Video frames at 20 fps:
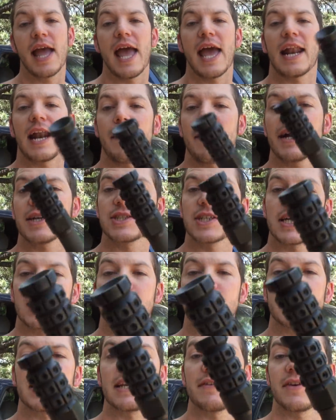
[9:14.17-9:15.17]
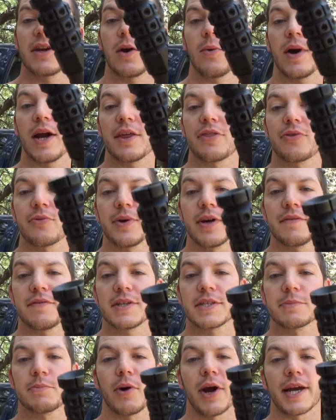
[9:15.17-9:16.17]
And I'm actually going to be giving away 3 of
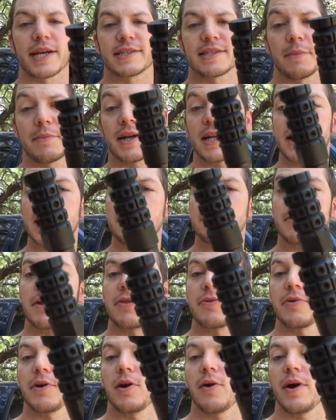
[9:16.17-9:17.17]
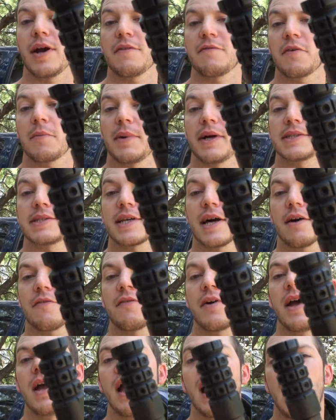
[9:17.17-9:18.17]
these brakes. I'm going to keep the 308 for myself.
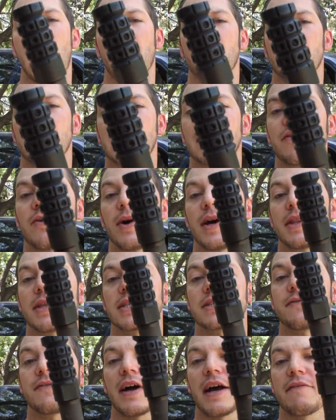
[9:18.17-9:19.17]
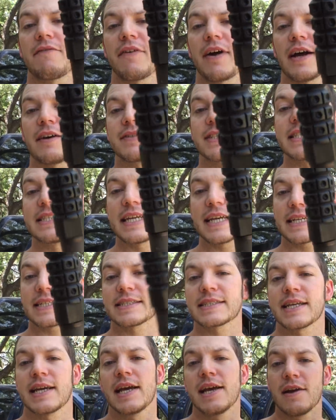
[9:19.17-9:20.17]
I'm going to give away this
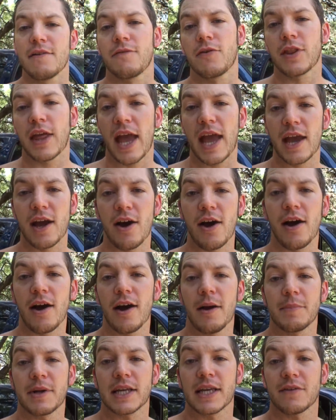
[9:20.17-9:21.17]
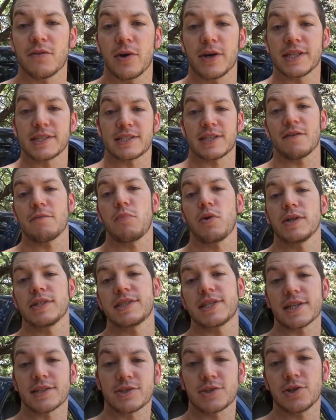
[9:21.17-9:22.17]
5.56 for the AR. I'm going to give away the
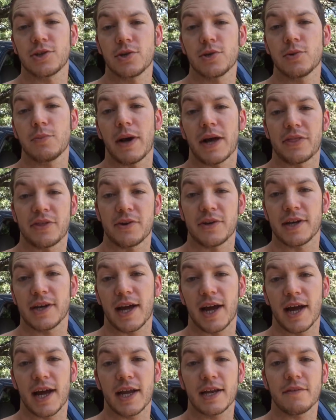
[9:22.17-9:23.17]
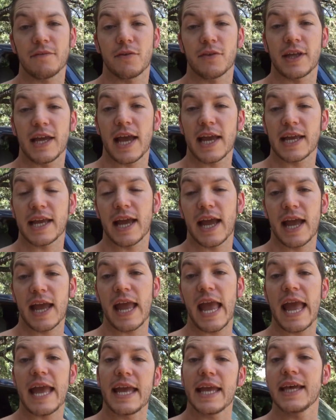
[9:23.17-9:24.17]
7.62x39 for the
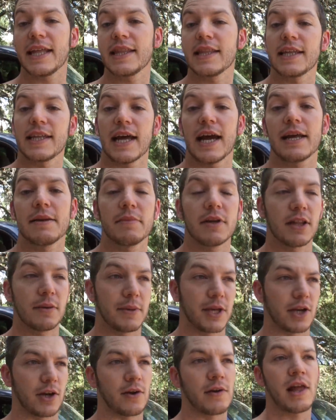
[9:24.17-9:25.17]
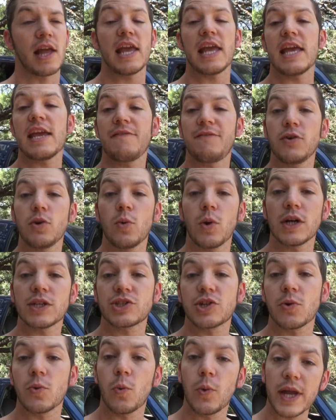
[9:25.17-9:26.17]
AK and the 9mm. If you want
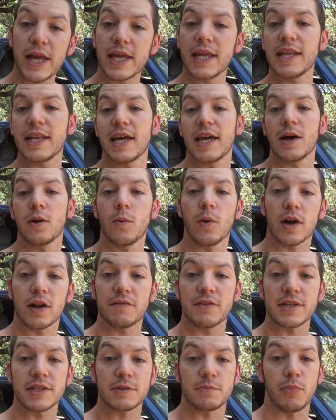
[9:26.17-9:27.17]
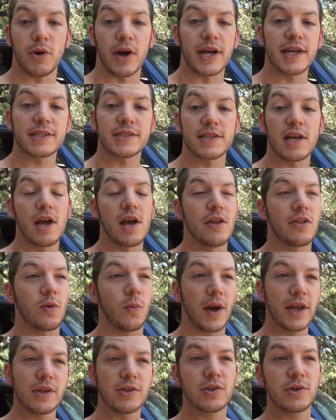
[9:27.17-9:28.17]
to win one of these brakes, the
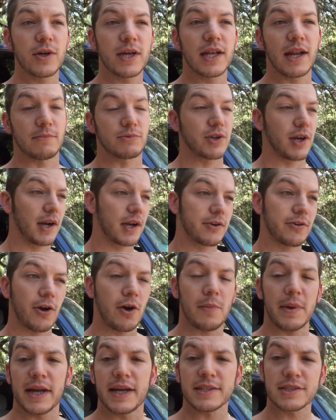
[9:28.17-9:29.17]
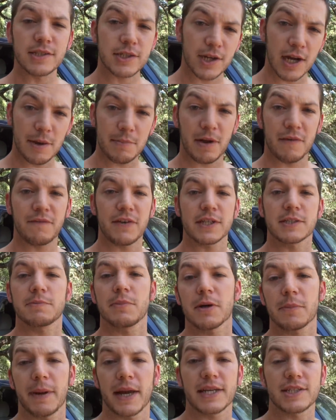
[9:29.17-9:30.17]
way you do it, I'm trying to grow my Instagram, my
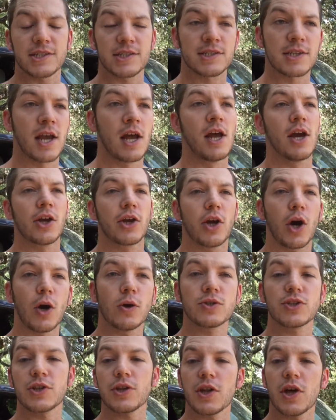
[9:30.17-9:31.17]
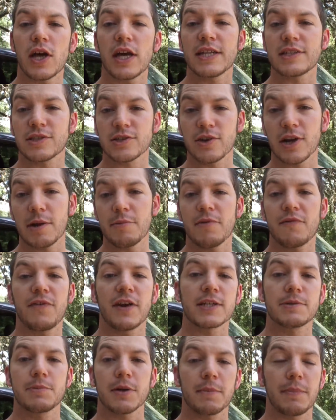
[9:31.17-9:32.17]
Facebook pages. Go to the Instagram and
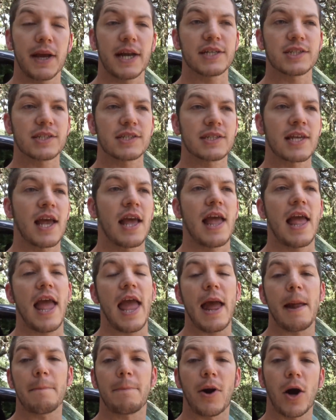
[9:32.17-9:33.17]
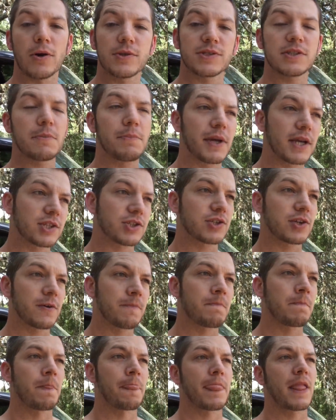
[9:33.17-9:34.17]
Facebook pages and post a picture
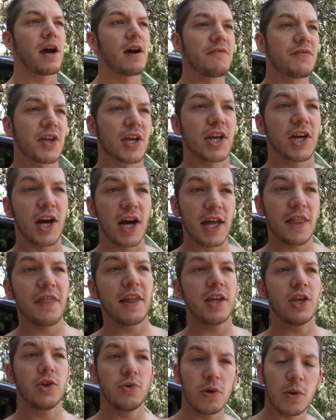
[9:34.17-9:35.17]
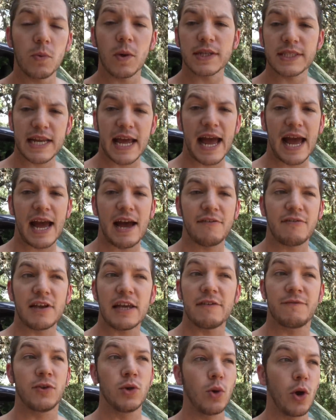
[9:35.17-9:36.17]
of the gun that you would want to have
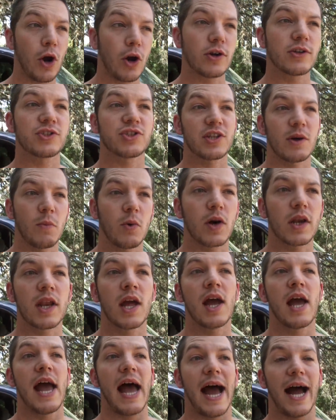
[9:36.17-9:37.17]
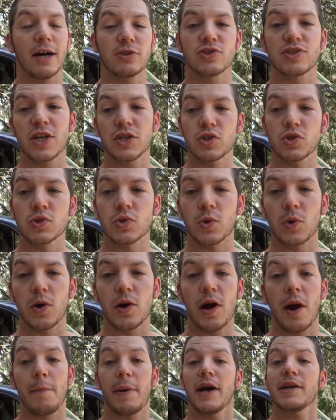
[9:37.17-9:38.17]
if you heard someone outside your
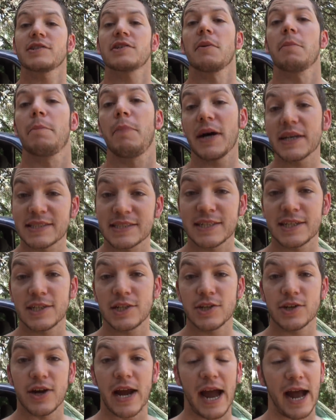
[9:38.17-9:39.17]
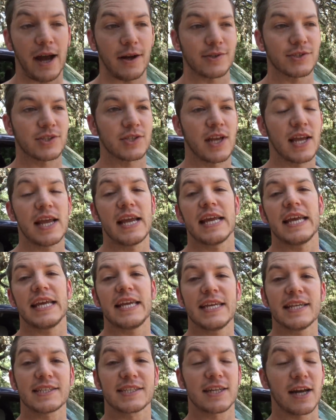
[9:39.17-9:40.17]
door about to bust into your house.
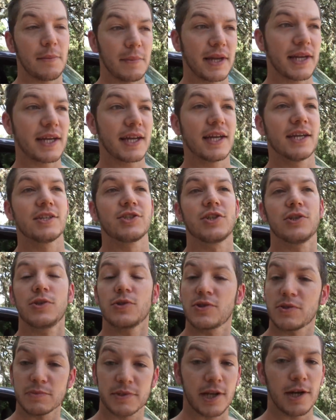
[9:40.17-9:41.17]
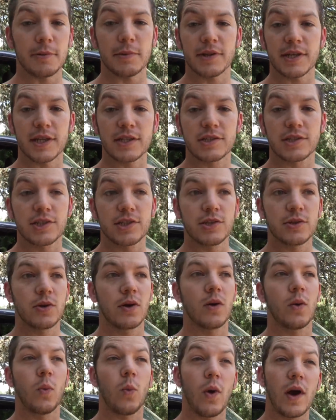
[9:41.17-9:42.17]
He is coming to do some terrible things to you.
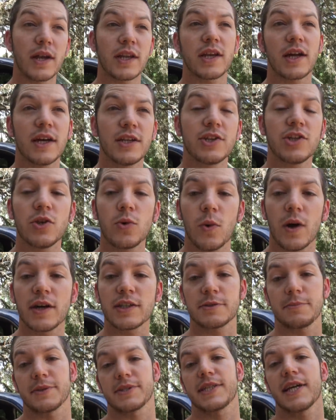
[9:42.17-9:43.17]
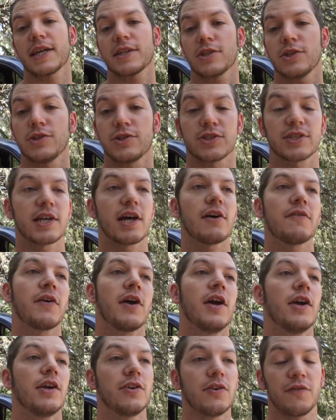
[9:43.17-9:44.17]
What gun do you want to protect yourself,
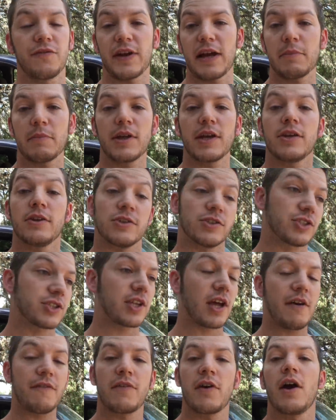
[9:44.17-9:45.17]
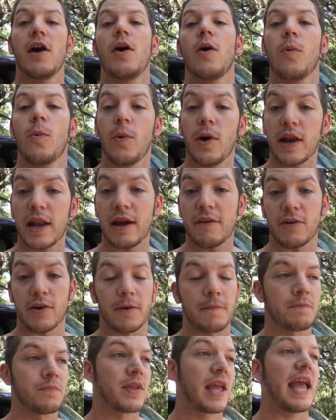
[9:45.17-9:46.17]
your family, your stuff,
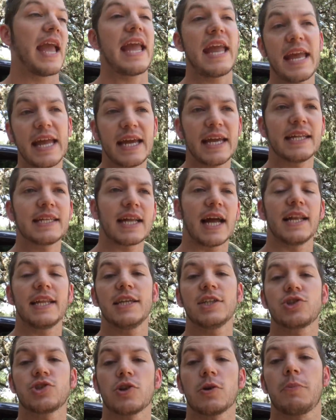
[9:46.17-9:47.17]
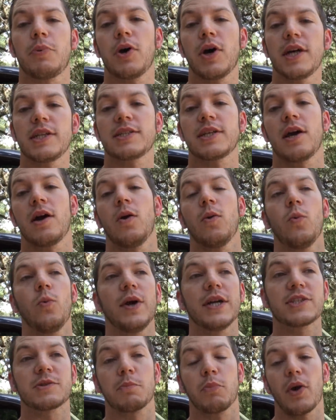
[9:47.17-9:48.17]
whatever? And I need you to put
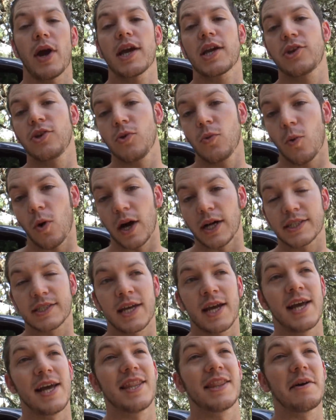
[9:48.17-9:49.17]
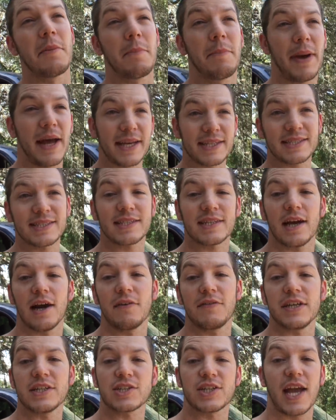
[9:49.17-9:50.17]
which brake you want. The best
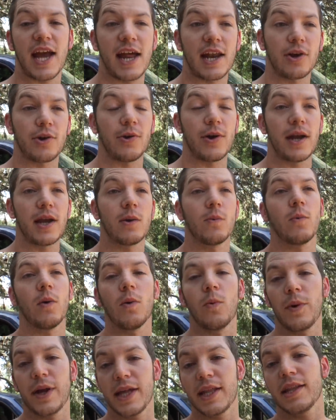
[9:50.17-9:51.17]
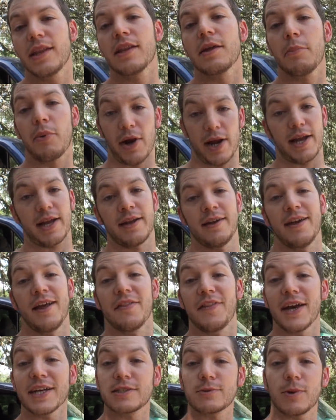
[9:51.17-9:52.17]
of each category will win the brake.
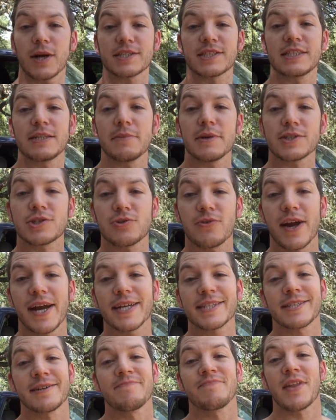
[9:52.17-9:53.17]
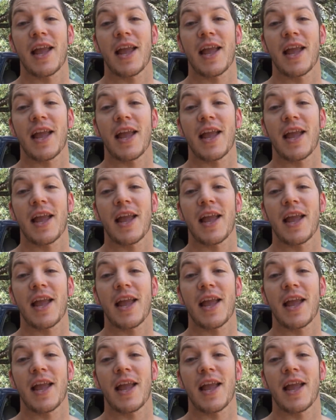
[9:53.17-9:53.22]
Thanks for watching Demolition Ranch.